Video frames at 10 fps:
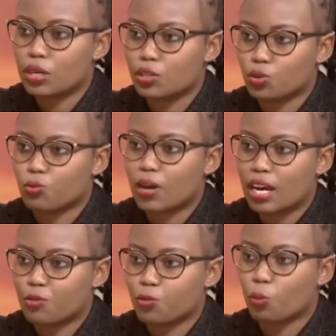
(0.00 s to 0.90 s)
women to
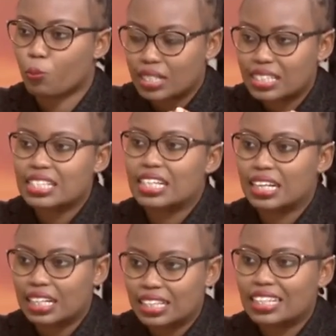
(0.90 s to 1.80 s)
vie for
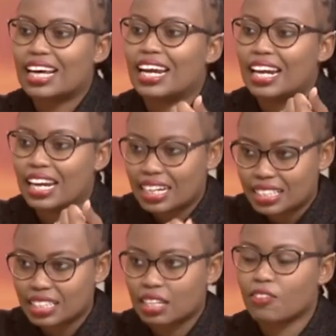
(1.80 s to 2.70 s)
particularly
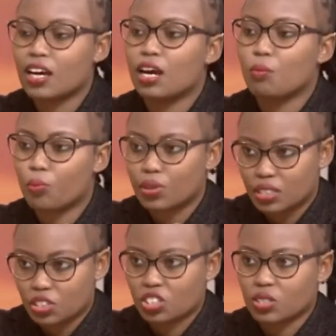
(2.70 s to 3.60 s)
elective
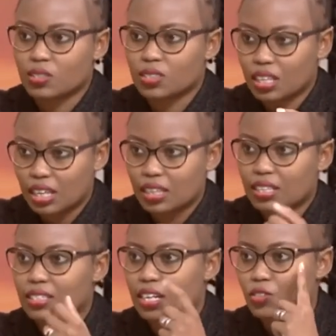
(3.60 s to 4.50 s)
positions in
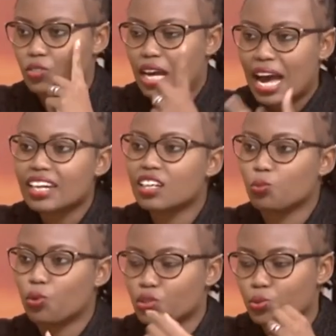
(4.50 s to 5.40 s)
this country? And
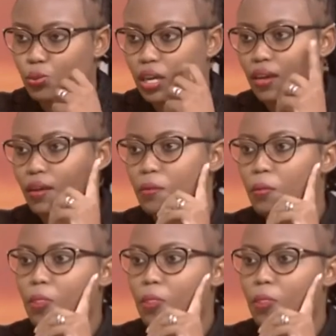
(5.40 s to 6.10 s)
in what way?